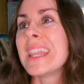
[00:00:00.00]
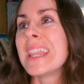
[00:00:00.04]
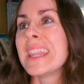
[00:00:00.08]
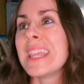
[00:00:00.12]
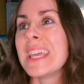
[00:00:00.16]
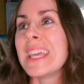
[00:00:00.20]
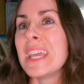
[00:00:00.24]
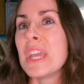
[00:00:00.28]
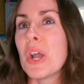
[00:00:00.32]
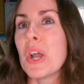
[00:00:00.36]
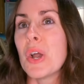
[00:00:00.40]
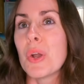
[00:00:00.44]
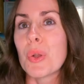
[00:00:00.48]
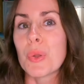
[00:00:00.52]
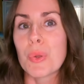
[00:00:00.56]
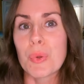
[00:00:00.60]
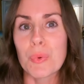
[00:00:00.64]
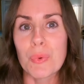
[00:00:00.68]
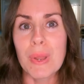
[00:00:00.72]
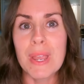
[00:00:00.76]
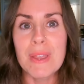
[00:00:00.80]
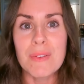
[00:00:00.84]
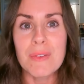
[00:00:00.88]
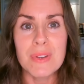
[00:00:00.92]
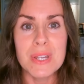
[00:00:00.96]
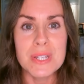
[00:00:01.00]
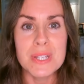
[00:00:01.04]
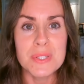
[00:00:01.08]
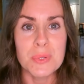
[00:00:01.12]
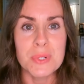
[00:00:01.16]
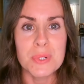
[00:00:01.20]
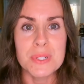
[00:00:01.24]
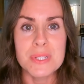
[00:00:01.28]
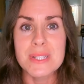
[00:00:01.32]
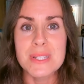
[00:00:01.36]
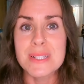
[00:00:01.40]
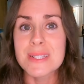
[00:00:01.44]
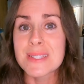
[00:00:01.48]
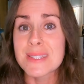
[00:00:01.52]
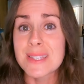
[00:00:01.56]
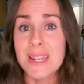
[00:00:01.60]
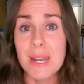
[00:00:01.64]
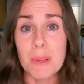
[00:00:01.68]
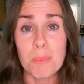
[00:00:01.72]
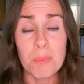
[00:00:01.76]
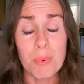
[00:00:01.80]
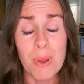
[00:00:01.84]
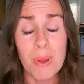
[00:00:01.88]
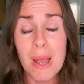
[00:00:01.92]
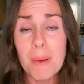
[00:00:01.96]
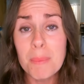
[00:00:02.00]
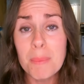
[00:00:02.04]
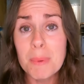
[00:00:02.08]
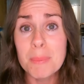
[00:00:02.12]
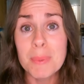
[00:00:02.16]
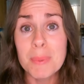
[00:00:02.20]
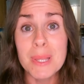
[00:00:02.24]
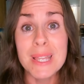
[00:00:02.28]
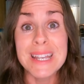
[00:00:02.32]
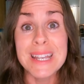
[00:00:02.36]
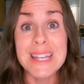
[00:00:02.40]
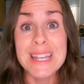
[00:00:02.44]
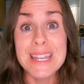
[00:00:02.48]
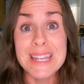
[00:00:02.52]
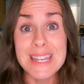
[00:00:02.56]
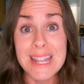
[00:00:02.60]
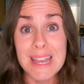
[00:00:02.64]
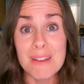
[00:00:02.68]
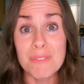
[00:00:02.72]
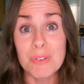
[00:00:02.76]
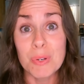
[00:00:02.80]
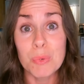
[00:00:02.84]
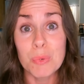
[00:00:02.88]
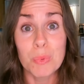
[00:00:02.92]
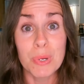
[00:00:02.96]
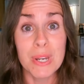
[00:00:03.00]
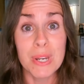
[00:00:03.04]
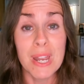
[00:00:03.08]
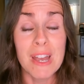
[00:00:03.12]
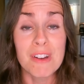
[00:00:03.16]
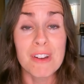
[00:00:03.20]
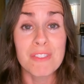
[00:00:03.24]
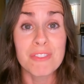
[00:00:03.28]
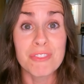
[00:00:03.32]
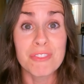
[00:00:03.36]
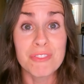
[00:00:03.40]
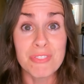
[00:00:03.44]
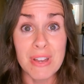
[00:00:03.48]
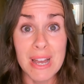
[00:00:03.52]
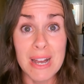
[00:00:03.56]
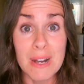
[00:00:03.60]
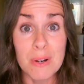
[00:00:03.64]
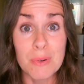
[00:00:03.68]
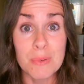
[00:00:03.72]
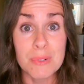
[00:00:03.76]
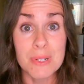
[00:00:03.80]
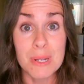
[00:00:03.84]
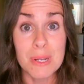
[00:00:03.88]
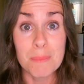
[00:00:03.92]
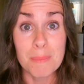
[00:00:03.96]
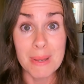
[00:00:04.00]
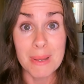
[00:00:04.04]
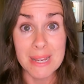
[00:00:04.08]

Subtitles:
the great resources that I probably never would have found